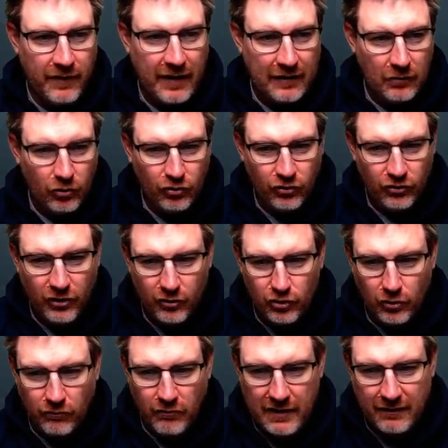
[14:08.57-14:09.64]
and that looks as though it's
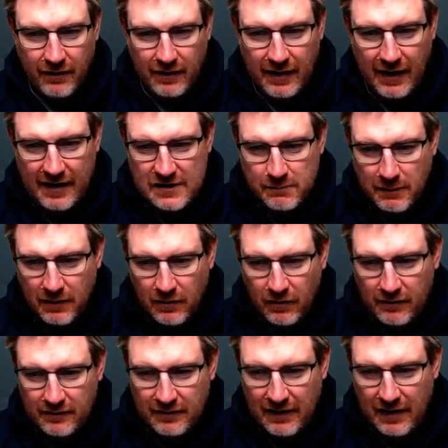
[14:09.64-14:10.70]
already the case,
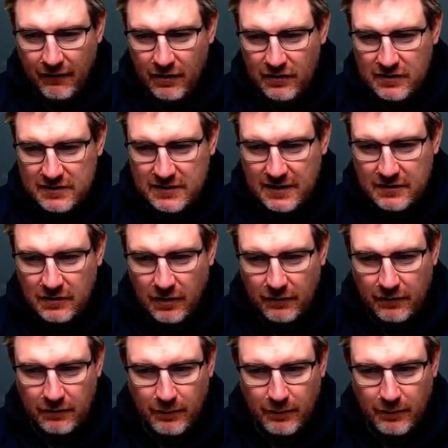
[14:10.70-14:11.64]
because even just since I